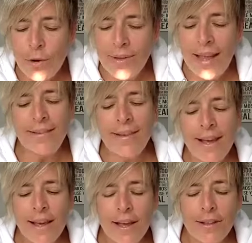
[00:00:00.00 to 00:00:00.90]
let's
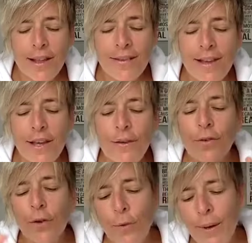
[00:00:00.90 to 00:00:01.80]
say you've
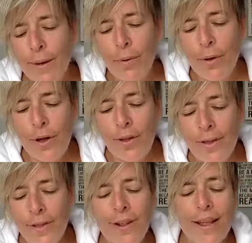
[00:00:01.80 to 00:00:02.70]
told people and
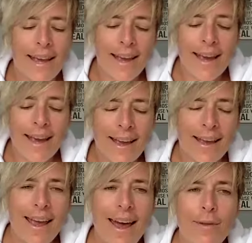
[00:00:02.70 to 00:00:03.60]
they're like,
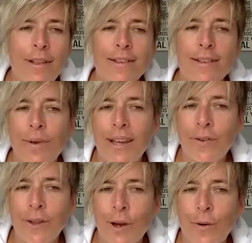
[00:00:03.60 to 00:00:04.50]
yeah, and then someone gets
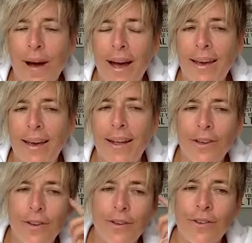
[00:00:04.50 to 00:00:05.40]
really quiet and
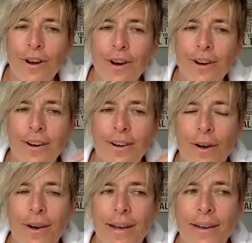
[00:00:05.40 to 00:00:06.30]
you start
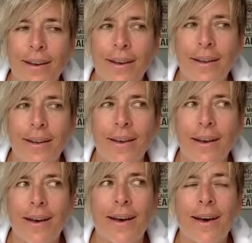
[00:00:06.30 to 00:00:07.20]
going,
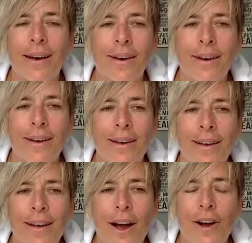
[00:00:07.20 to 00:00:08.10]
are
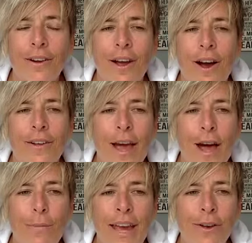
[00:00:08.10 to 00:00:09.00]
they
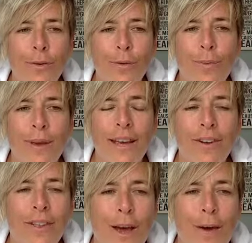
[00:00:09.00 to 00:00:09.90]
on page with me? Are
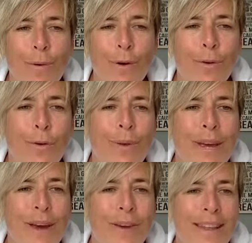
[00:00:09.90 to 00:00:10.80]
they on board with me?
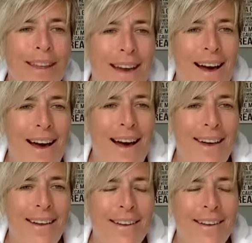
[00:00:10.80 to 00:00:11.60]
Are they not?